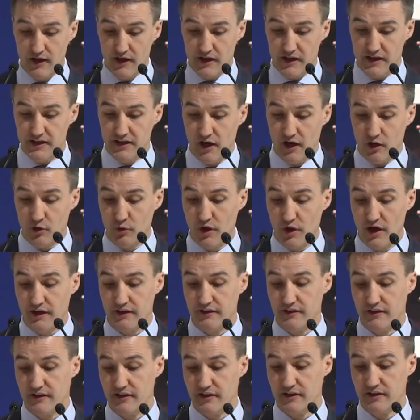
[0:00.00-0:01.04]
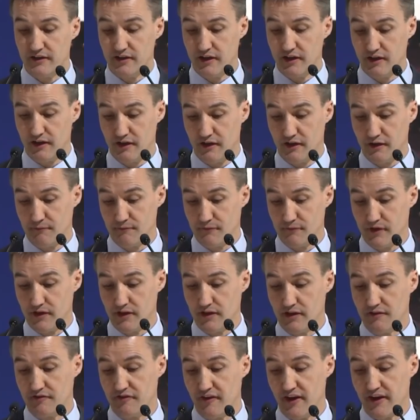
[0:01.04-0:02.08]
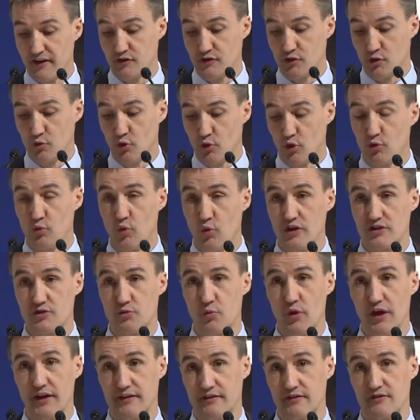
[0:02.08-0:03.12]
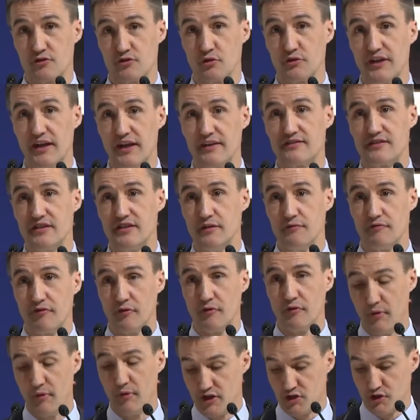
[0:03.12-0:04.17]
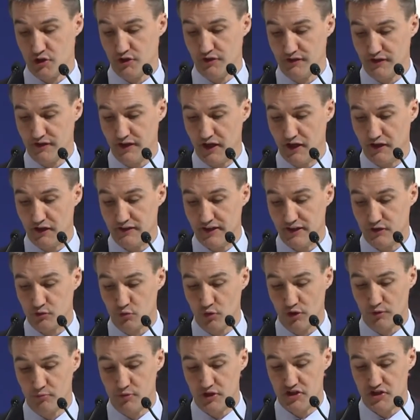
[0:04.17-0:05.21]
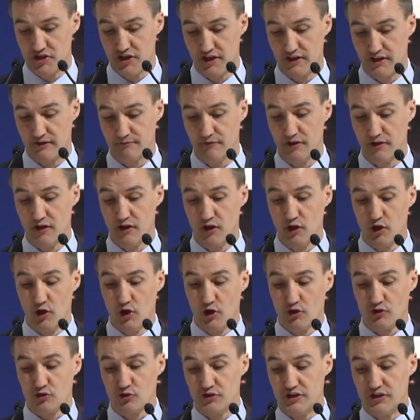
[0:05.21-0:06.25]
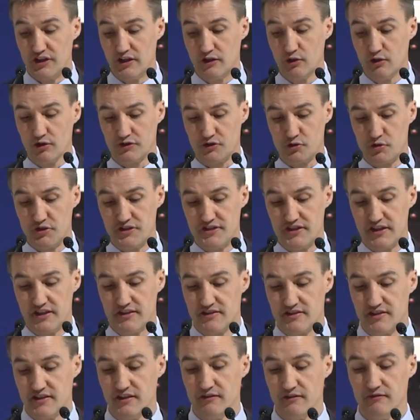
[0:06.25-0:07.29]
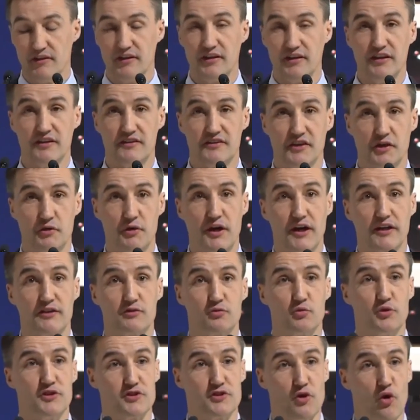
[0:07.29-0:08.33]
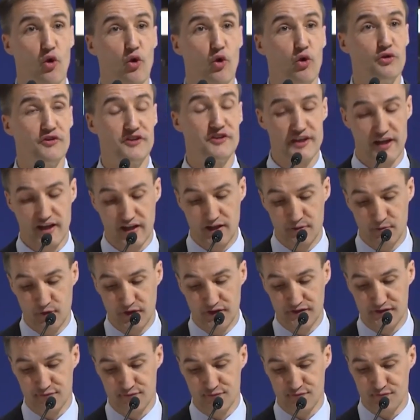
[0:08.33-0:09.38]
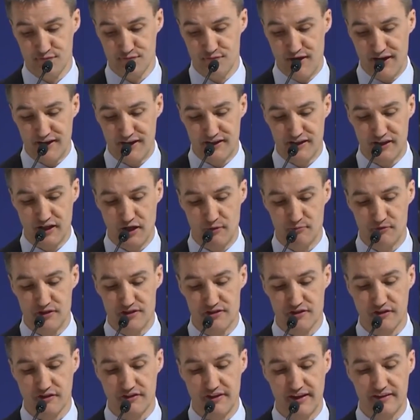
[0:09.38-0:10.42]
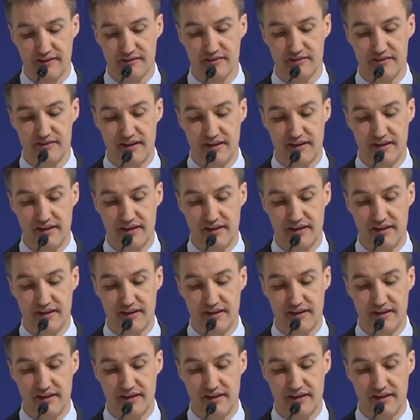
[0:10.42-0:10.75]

In our ride, in fact, the road was wet, so that's the information that will be shared. So the Eagle 360 interacts with all the elements making up this connected